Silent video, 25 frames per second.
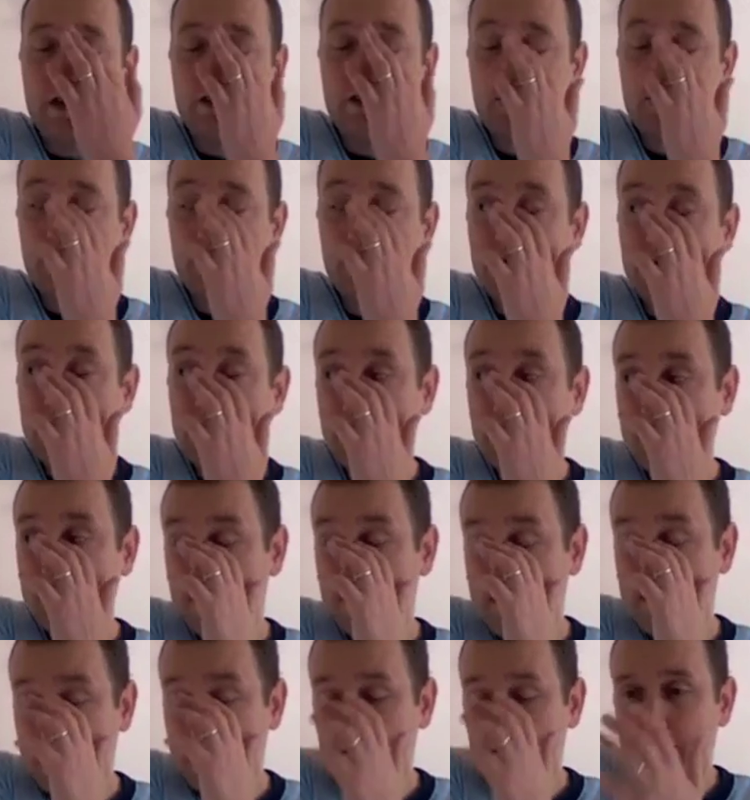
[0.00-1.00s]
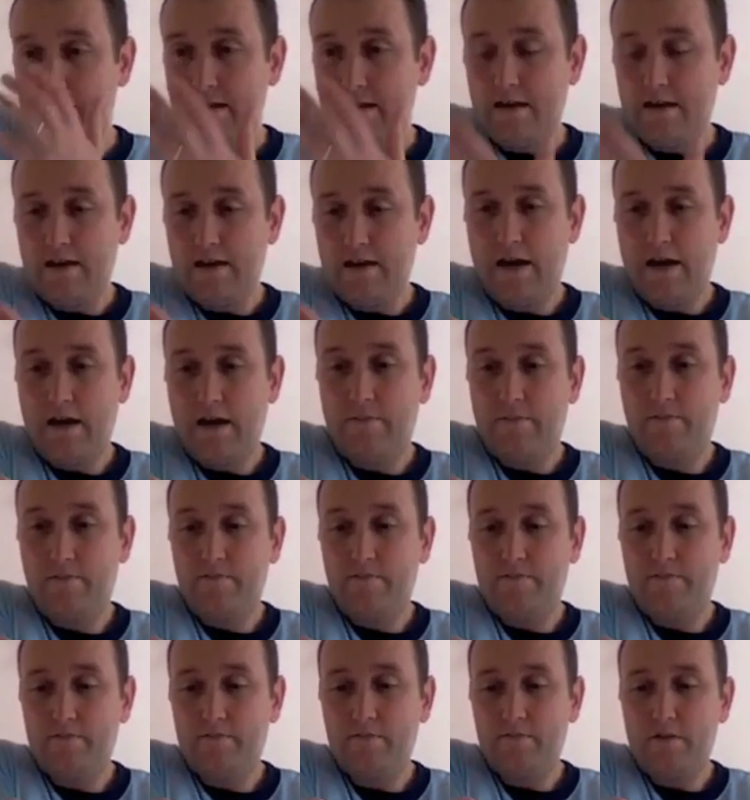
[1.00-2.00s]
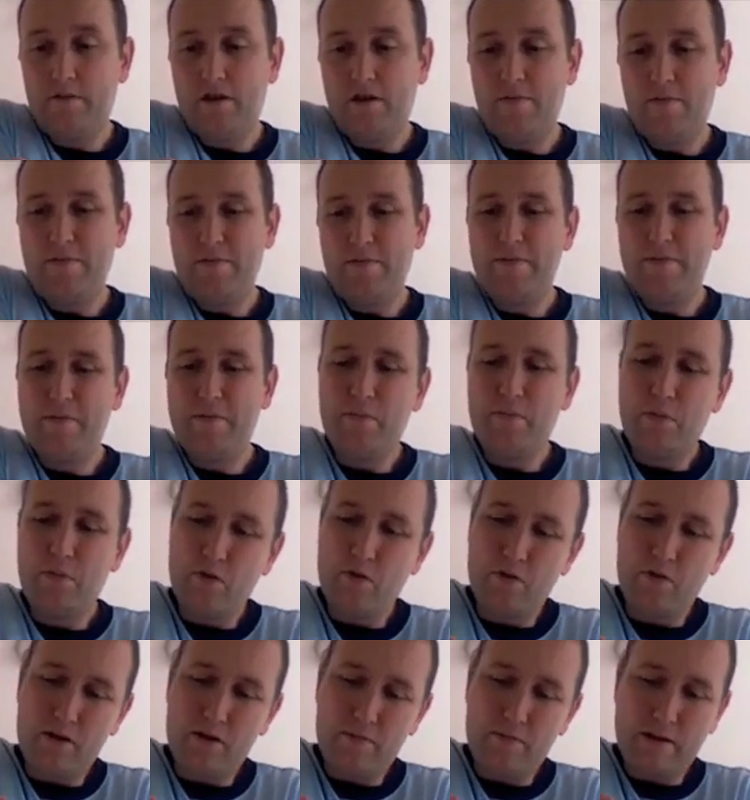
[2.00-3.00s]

subject. Now it might be boring,